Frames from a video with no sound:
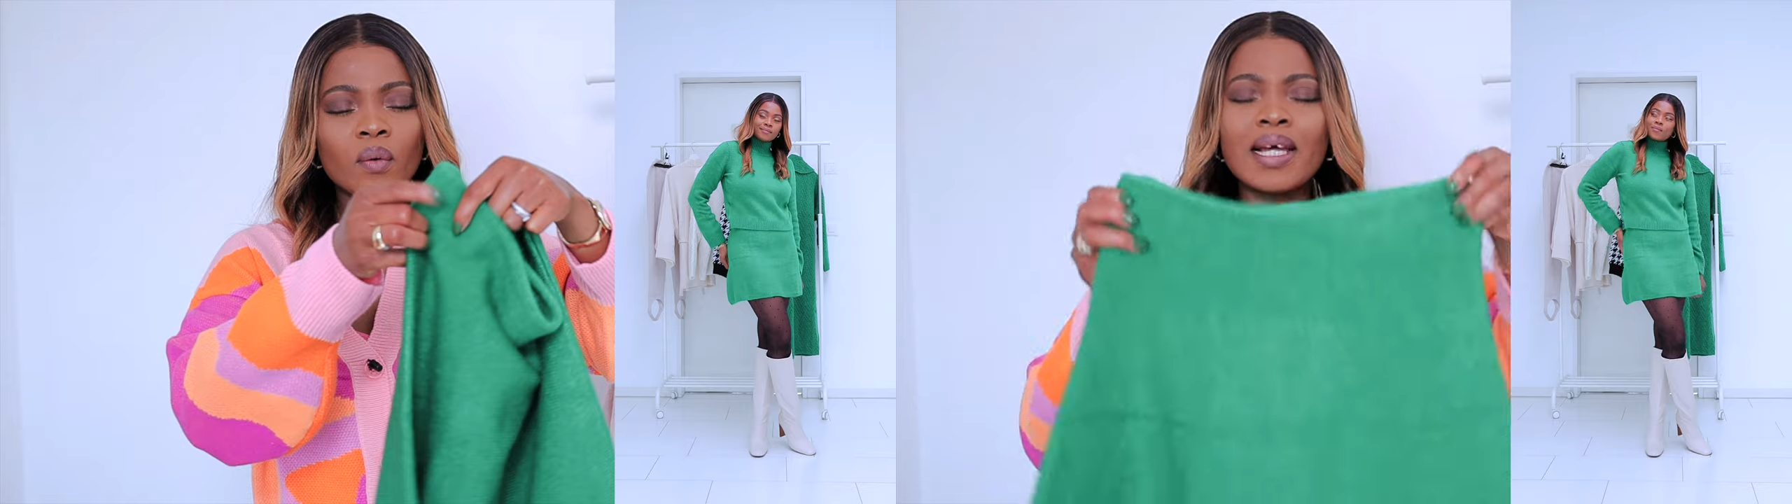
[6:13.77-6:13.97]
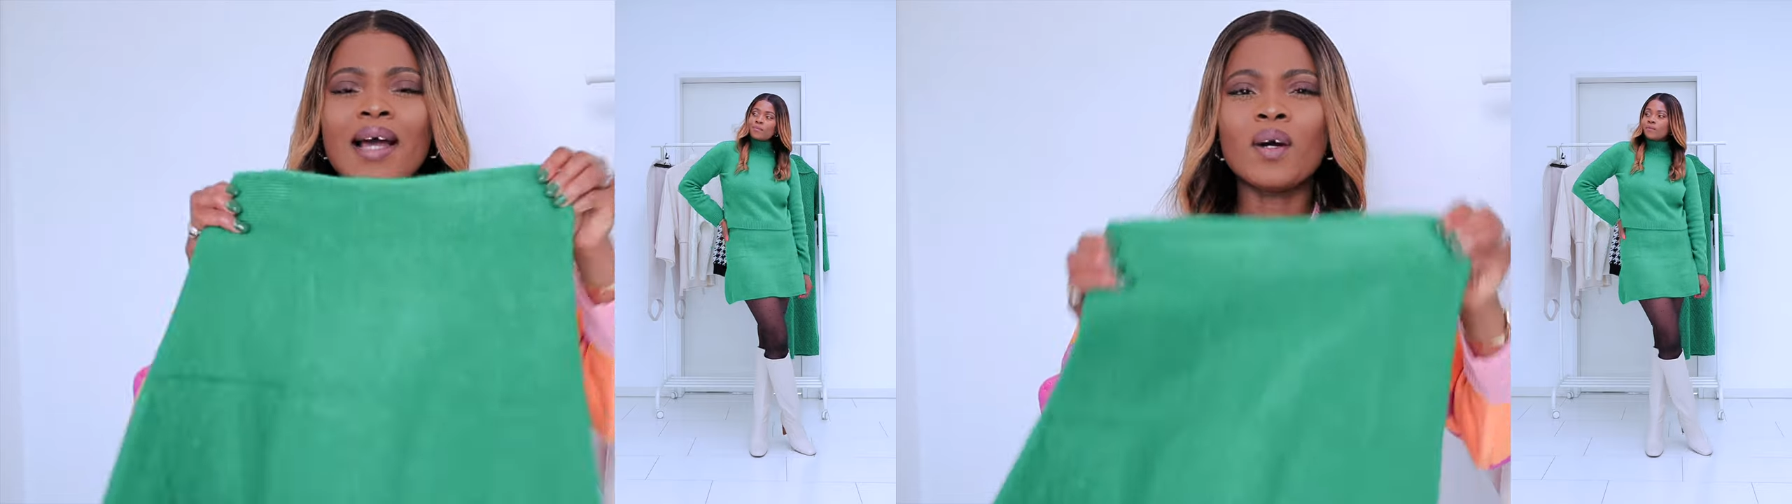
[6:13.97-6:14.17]

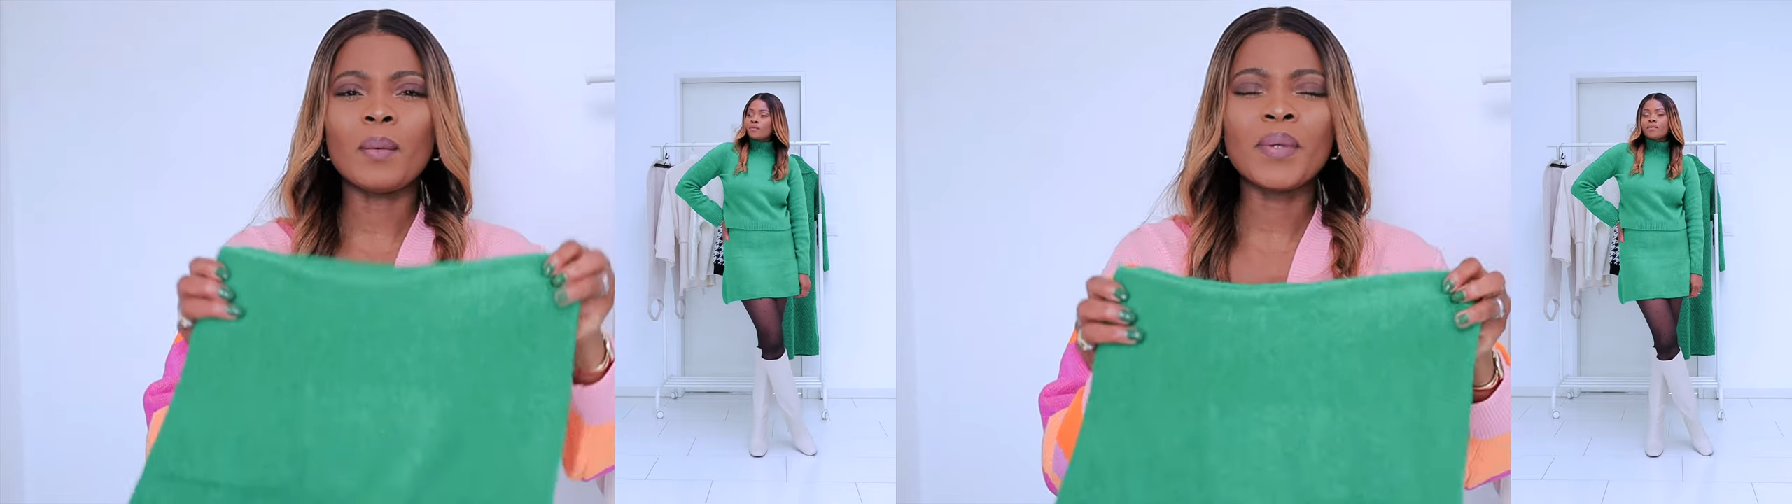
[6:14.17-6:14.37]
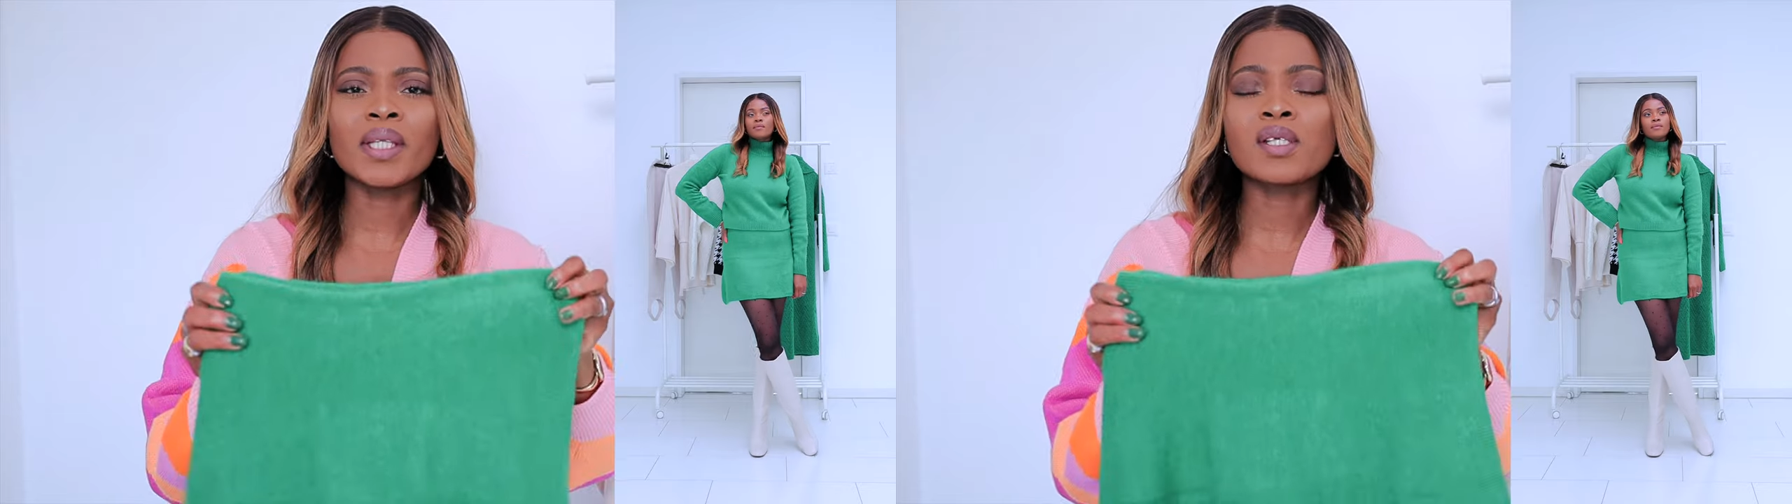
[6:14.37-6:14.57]
but I
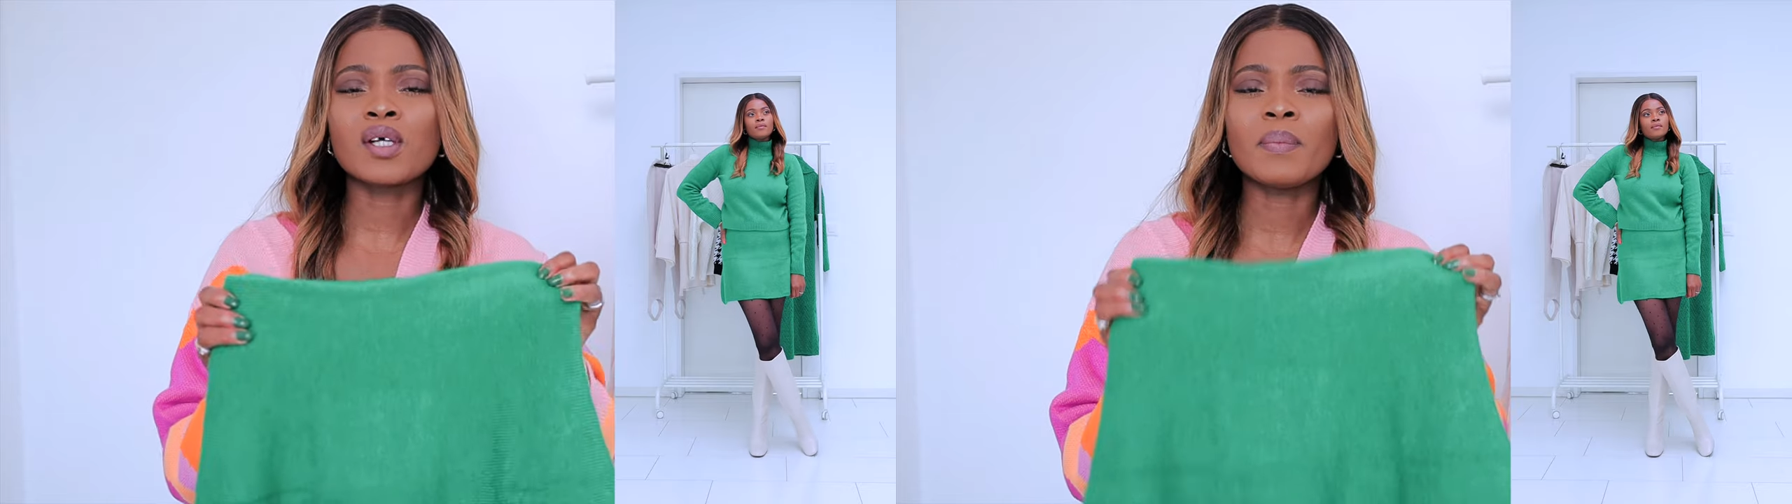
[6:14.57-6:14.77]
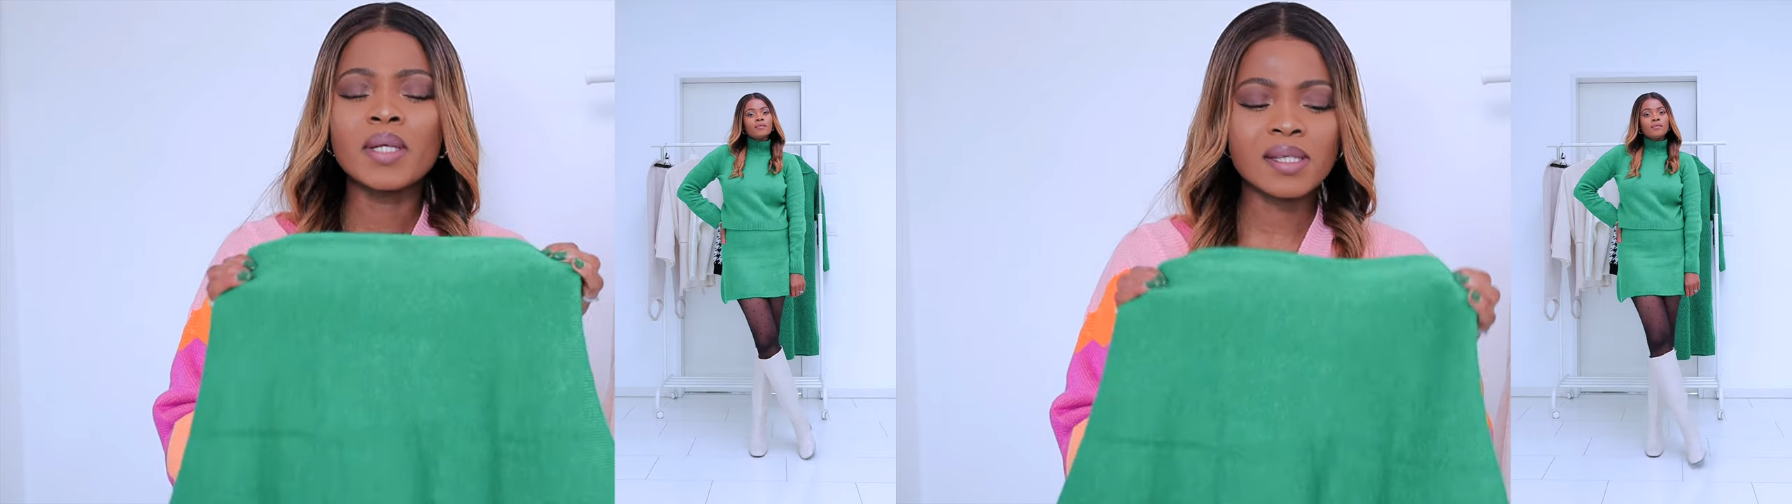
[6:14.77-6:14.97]
picked this
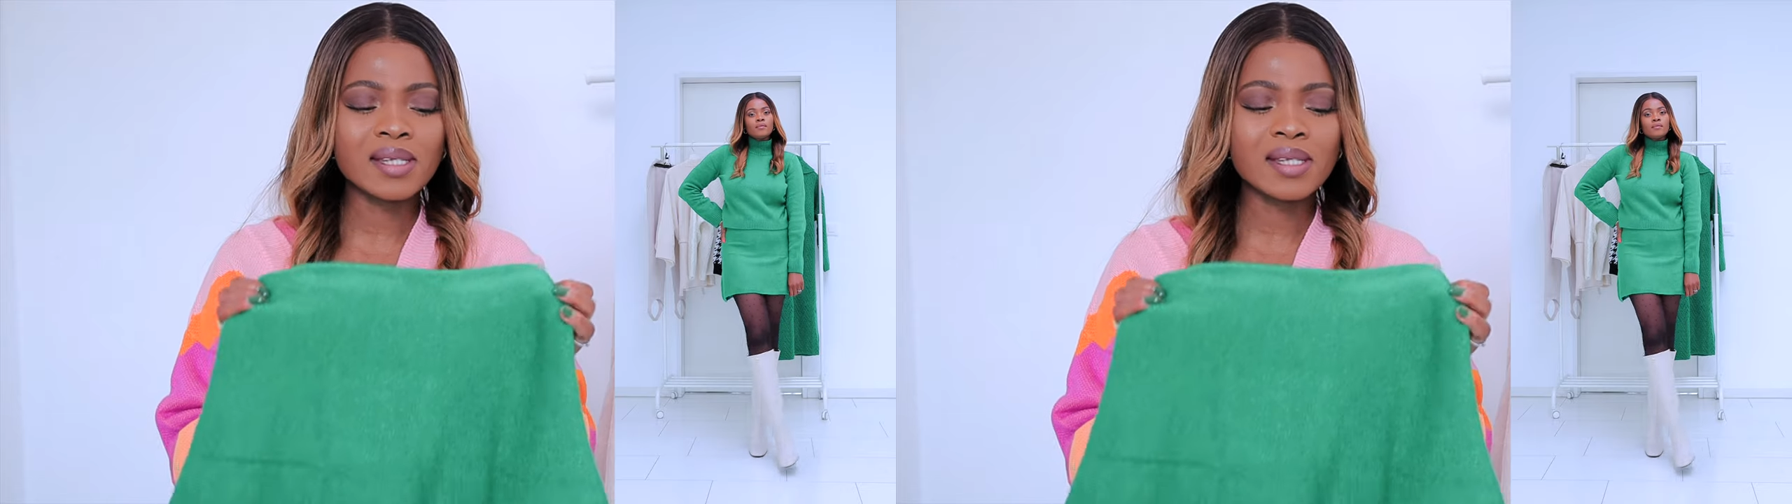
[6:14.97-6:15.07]
up in